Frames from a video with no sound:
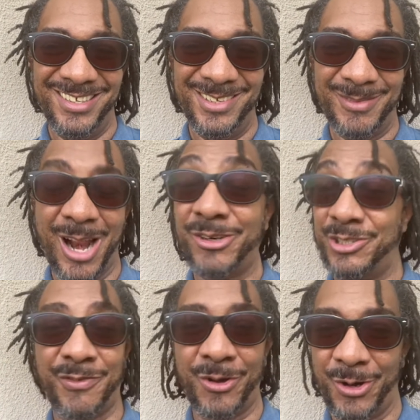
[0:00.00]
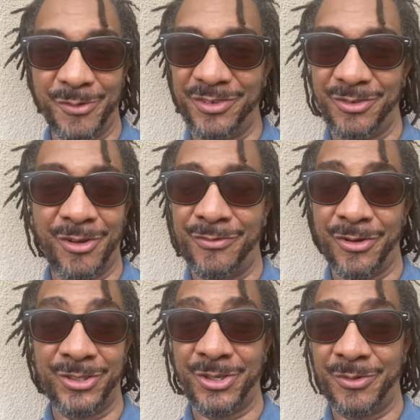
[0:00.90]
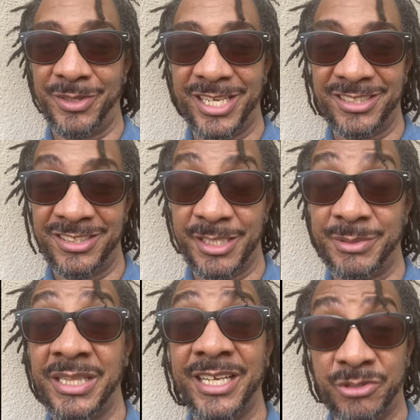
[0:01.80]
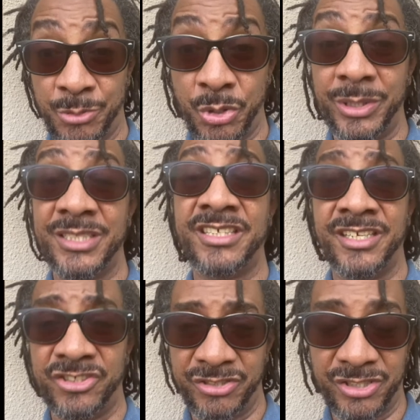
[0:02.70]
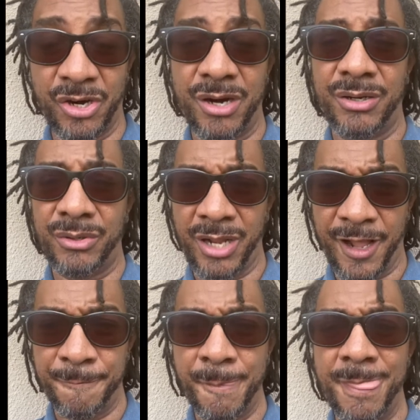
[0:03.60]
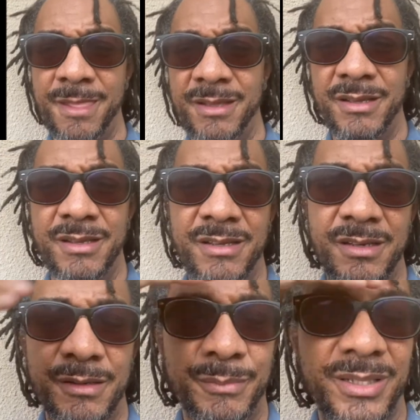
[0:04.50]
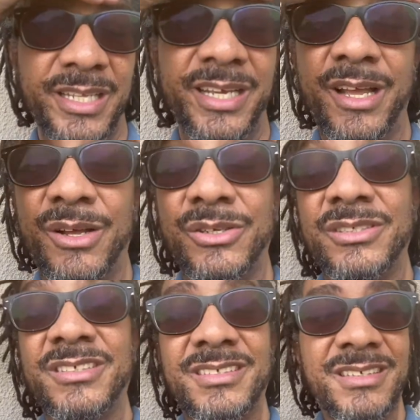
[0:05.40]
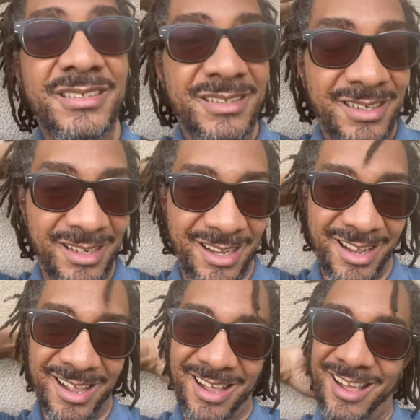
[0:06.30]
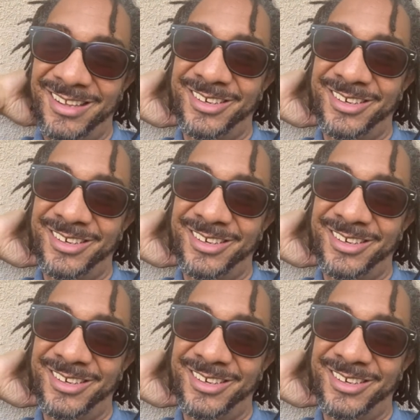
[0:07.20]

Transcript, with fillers: But I'm just focused on, focus on relationships, unless I'm doing the synastry chart, okay? But Leos, you